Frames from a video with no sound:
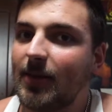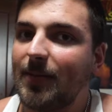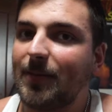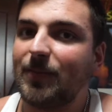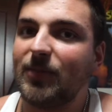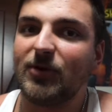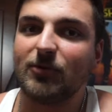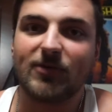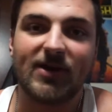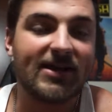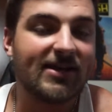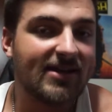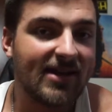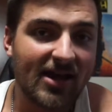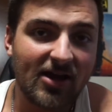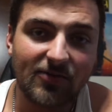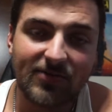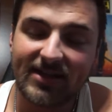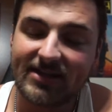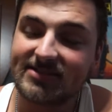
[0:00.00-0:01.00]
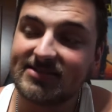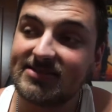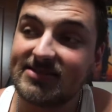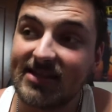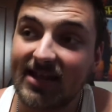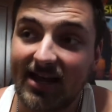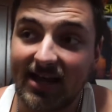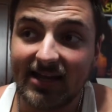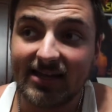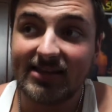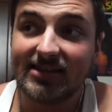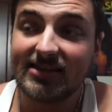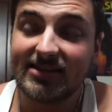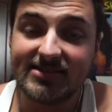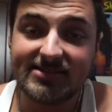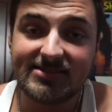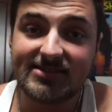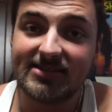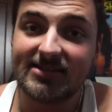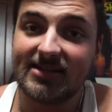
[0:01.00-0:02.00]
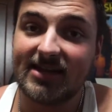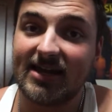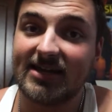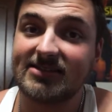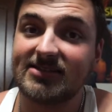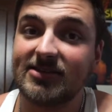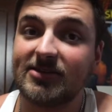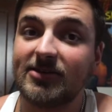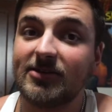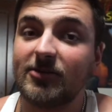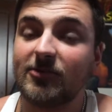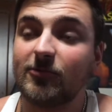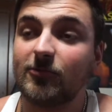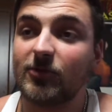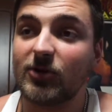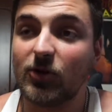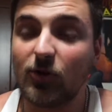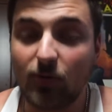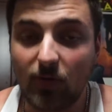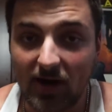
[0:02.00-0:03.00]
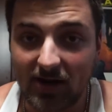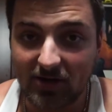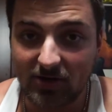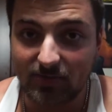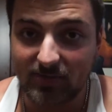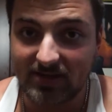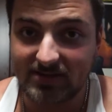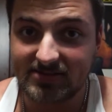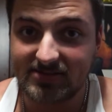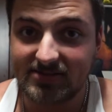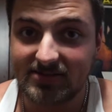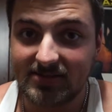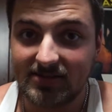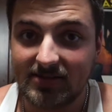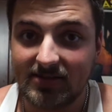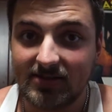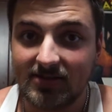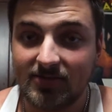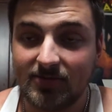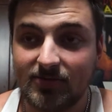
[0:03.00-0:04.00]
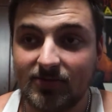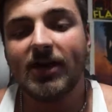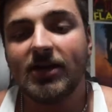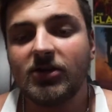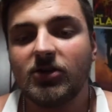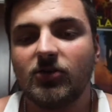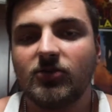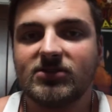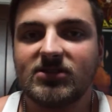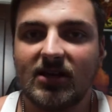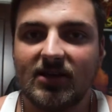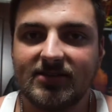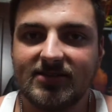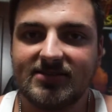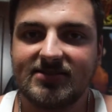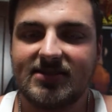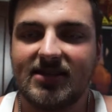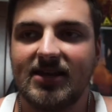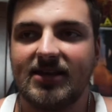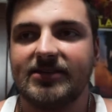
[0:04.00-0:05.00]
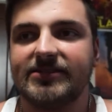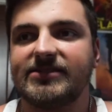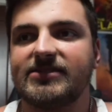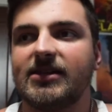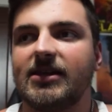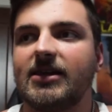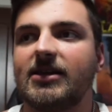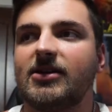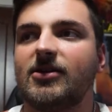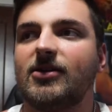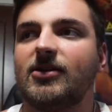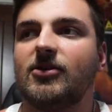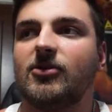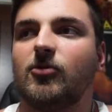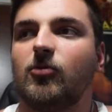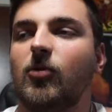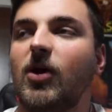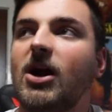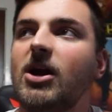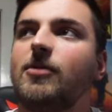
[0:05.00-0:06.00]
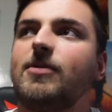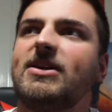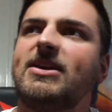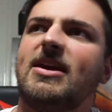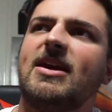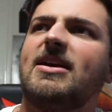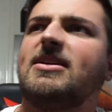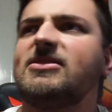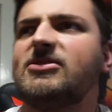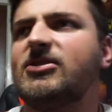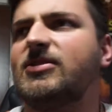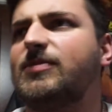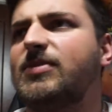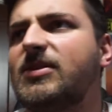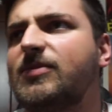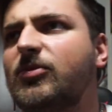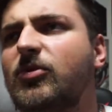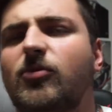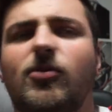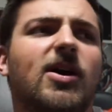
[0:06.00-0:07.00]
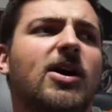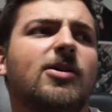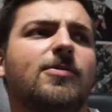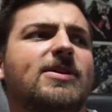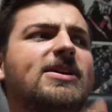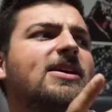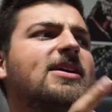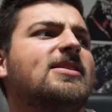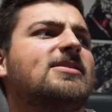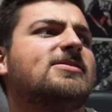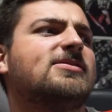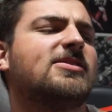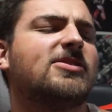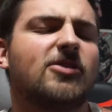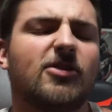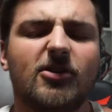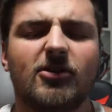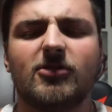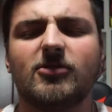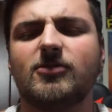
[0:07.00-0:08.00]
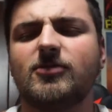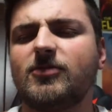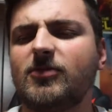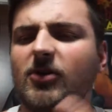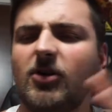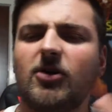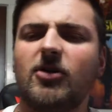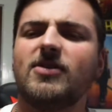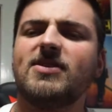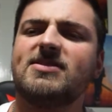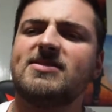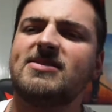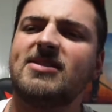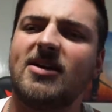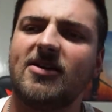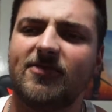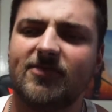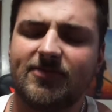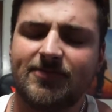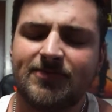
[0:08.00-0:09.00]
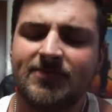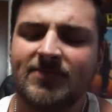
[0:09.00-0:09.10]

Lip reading: but right now that is not listed as a requirement. It goes on to say, it's like, why are we canceling people? Why are we canceling Arnold? All this stuff.